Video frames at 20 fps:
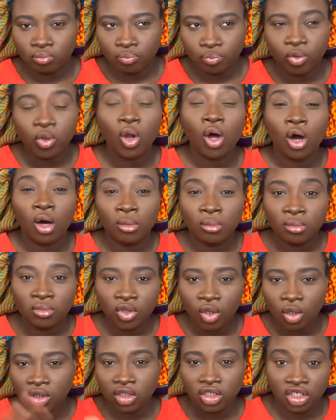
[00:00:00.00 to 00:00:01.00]
plum,
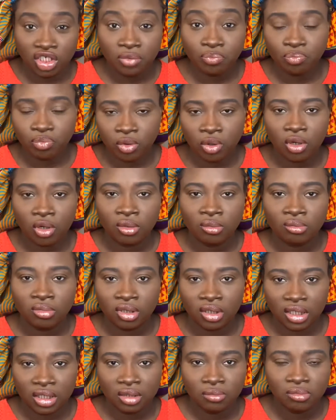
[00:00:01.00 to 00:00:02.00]
not deep plum,
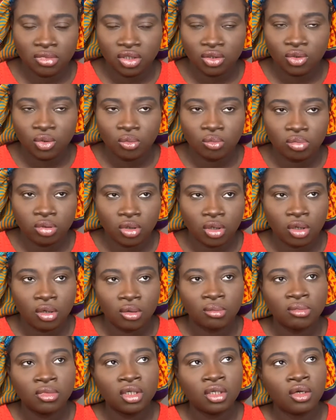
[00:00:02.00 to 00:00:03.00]
but like a mid-tone
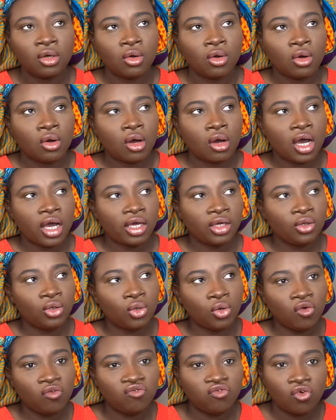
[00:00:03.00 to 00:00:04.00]
plum. I
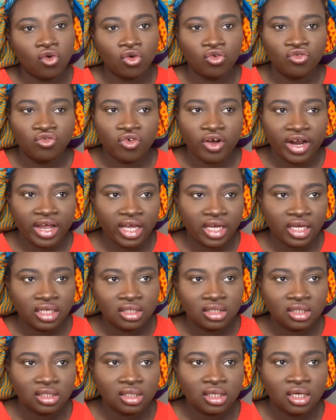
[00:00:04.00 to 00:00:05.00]
go for
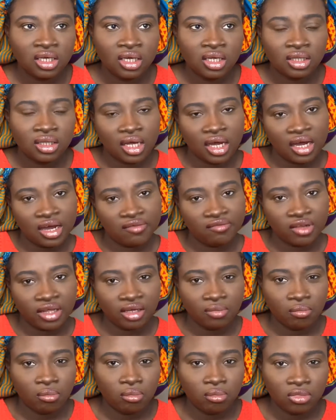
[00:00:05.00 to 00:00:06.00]
reds that have
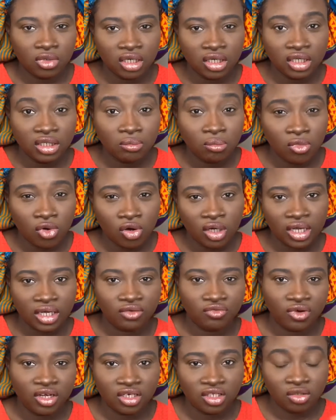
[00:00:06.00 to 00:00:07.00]
like lean more like
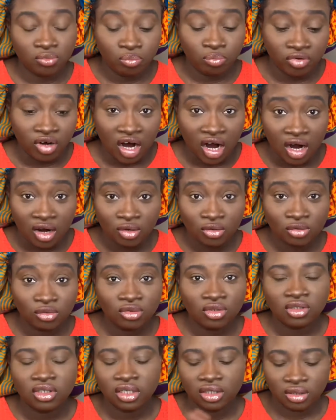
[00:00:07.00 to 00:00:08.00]
reddish
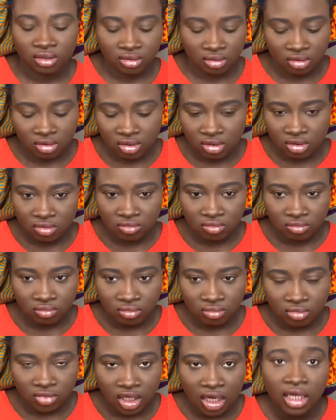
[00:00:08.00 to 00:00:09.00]
brown,
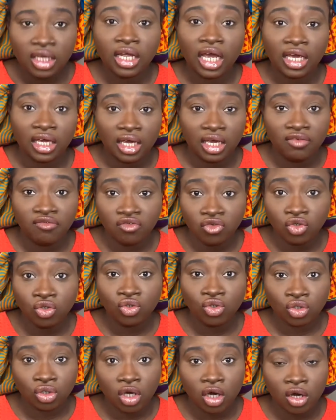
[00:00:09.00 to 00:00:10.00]
and I can even
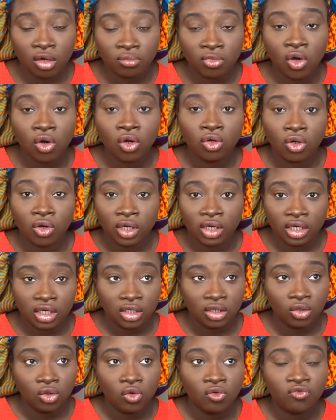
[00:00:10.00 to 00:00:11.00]
use color. I
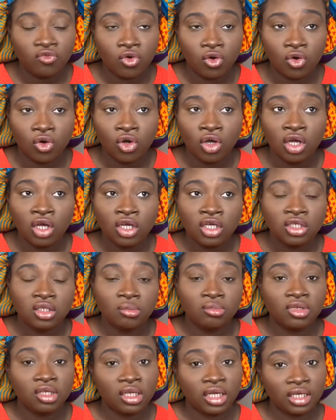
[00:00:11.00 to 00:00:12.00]
can go for
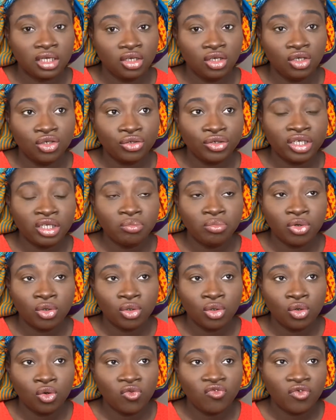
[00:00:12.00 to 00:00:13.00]
something like a green, but
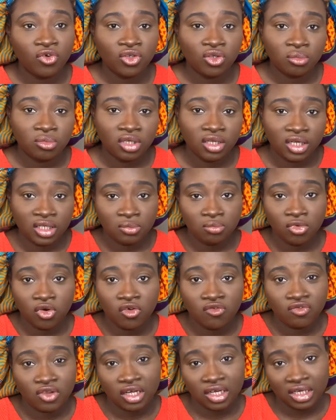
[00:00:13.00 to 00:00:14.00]
go for something that's
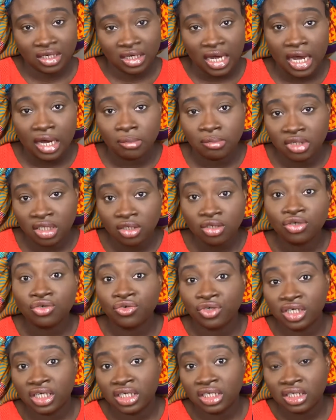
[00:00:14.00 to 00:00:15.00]
more of like an army
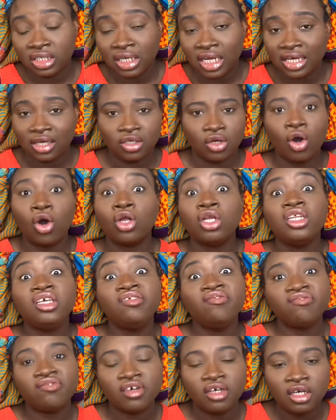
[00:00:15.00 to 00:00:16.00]
green, like an
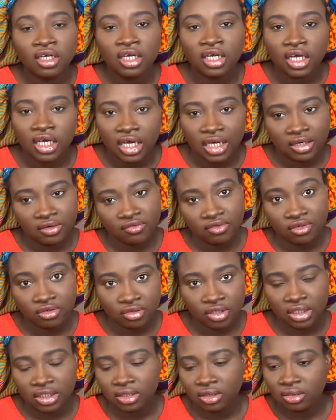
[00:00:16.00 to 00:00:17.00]
olive kind of
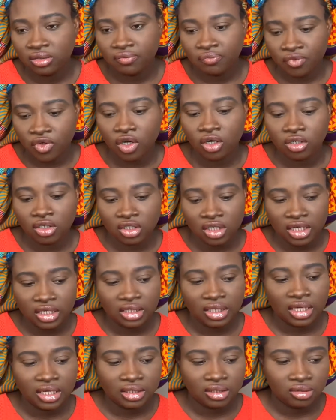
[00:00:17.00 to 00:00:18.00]
green. Colors
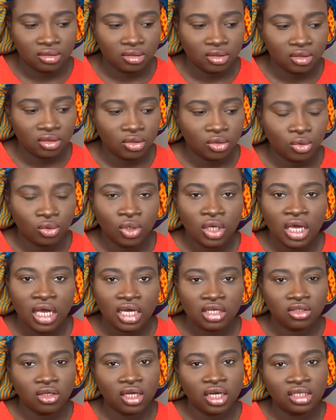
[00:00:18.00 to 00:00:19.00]
like that, you know,
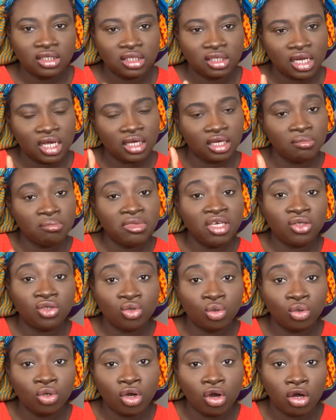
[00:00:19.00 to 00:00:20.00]
as long as it's like a
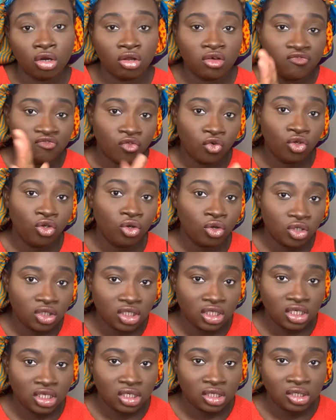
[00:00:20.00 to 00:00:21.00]
mid-tone color for your
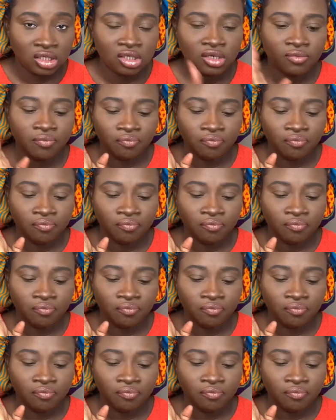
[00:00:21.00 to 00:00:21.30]
skin